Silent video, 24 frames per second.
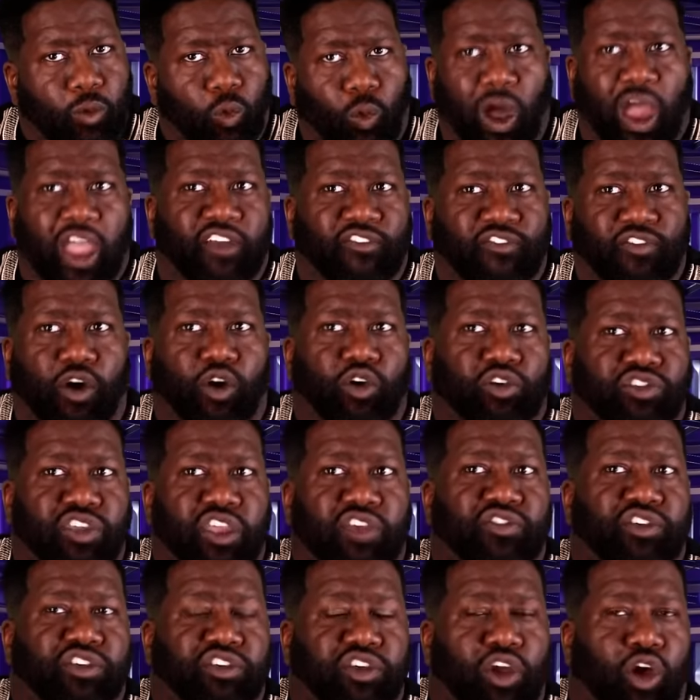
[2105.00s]
White folks
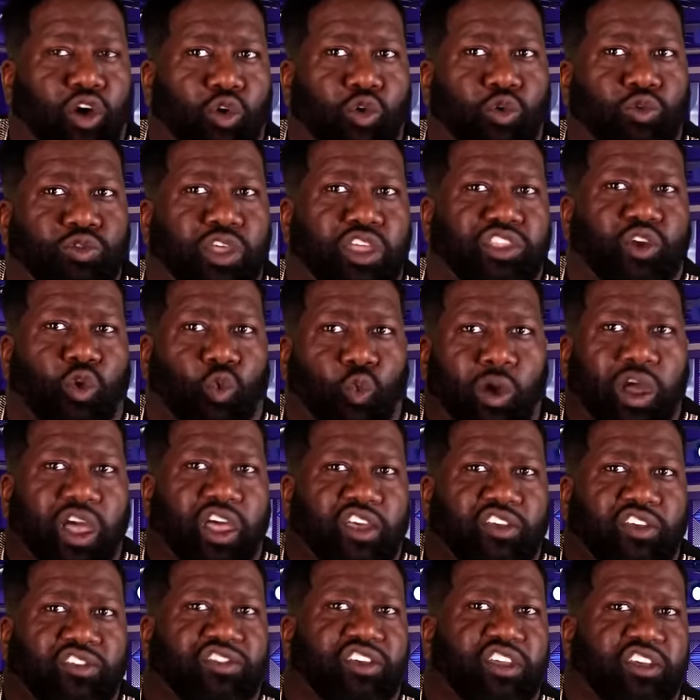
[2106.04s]
even know that the
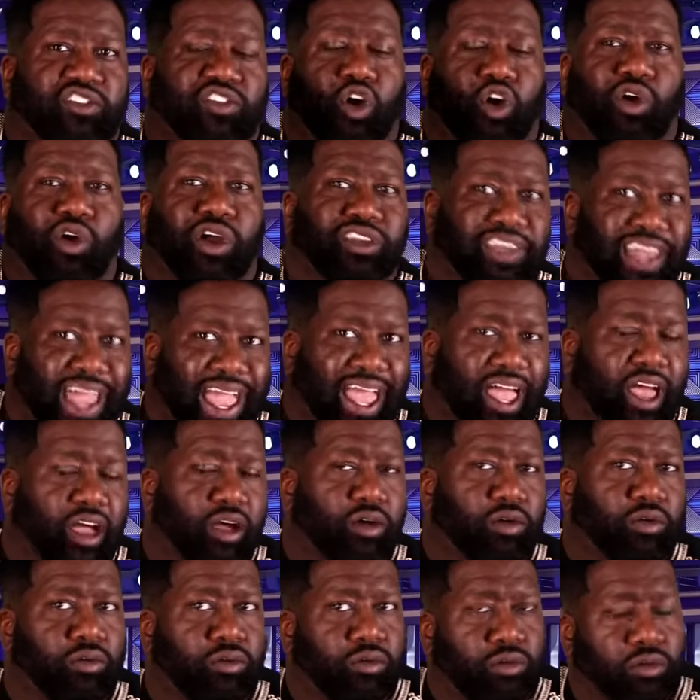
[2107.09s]
West is going
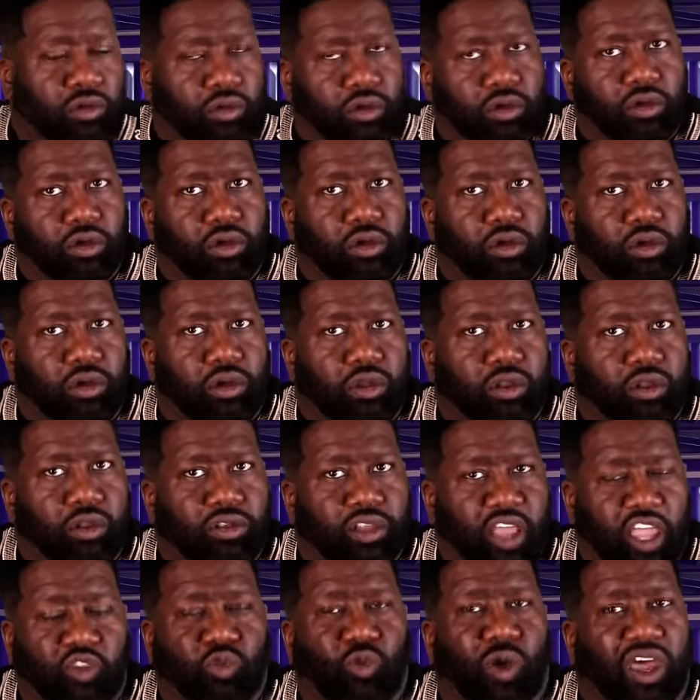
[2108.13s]
down.
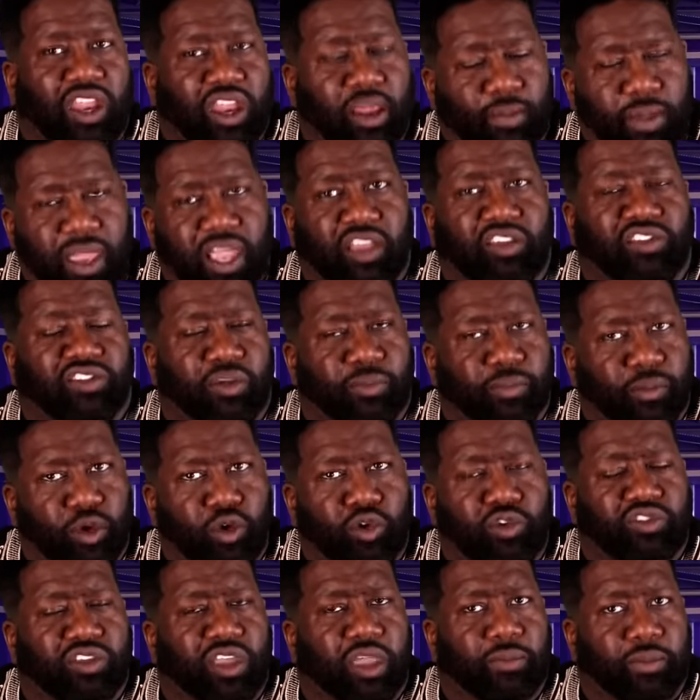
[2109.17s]
That's why they're making some
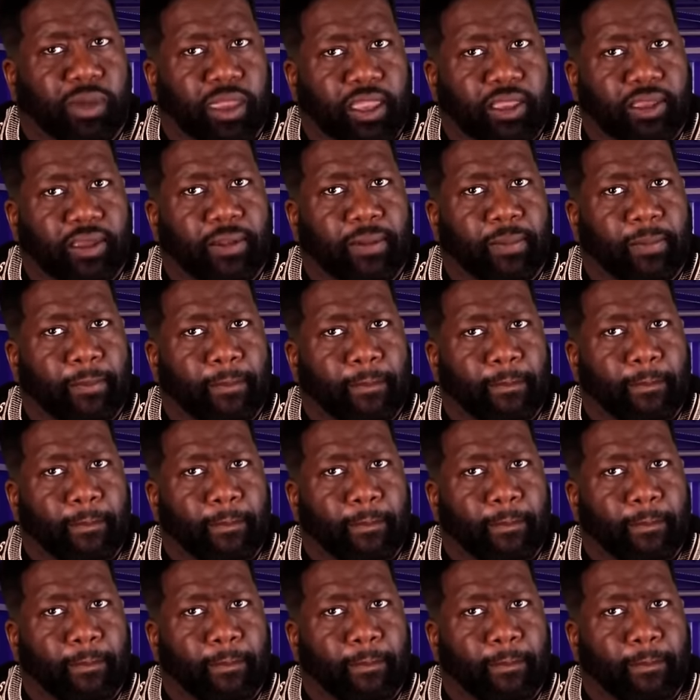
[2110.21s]
moves they're making.